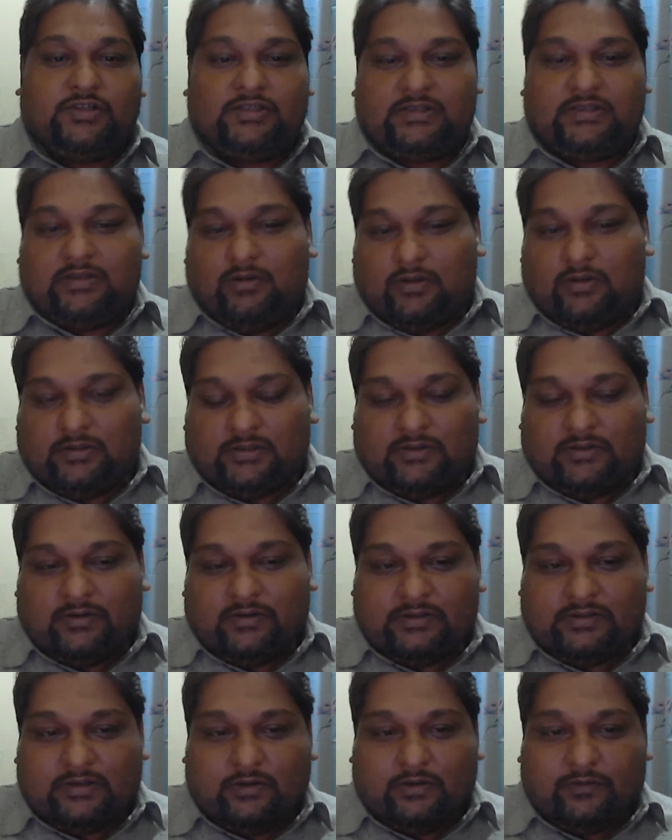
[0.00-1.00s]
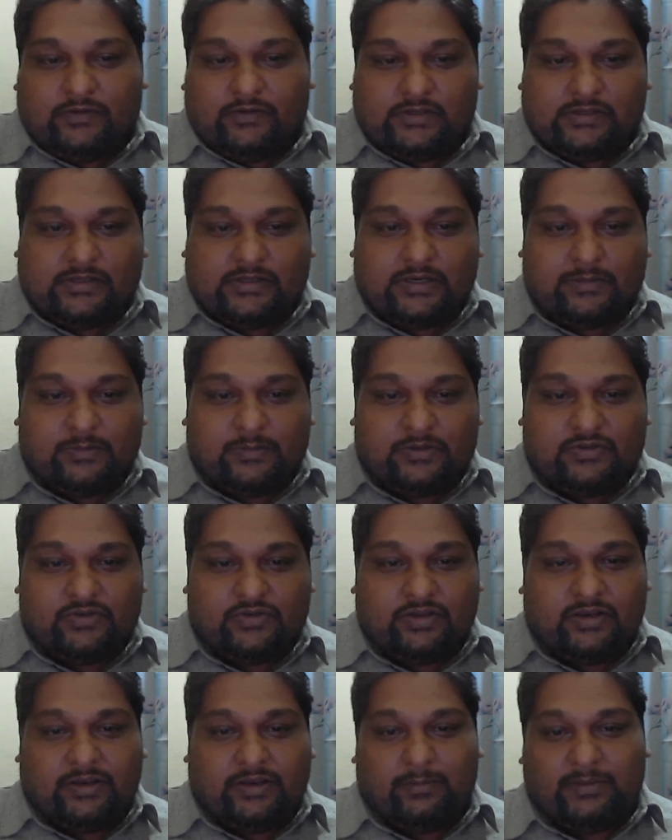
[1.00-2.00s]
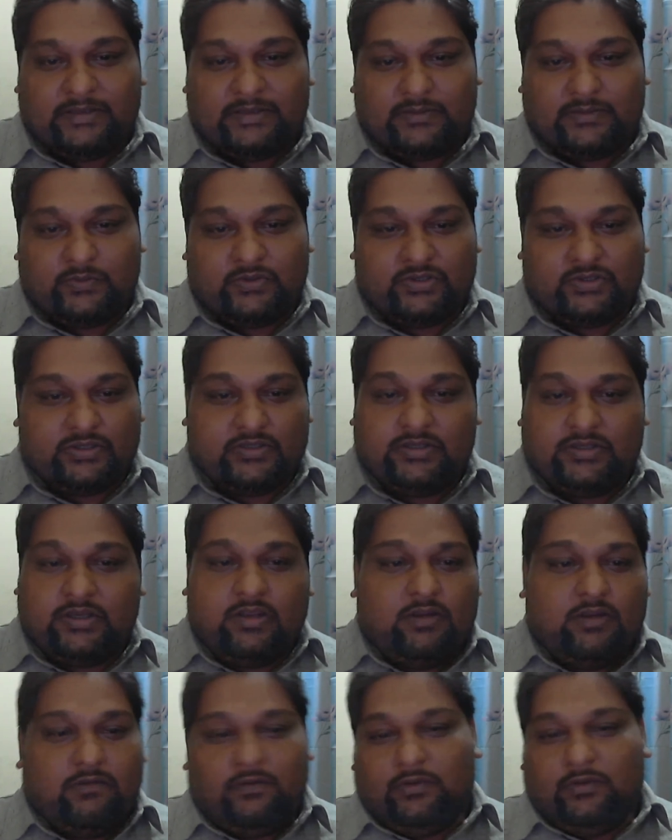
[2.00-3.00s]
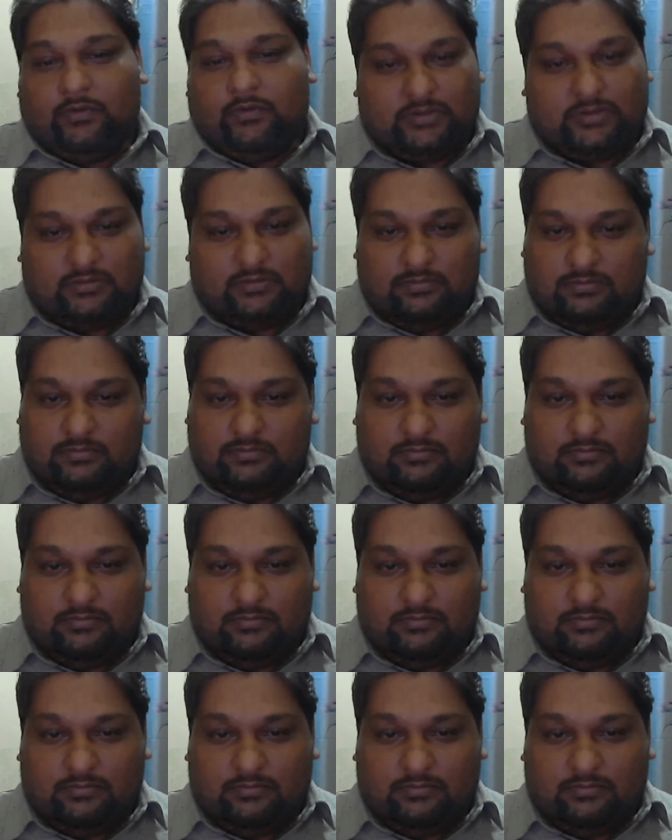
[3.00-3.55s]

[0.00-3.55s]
also released an official statement sharing best wishes with those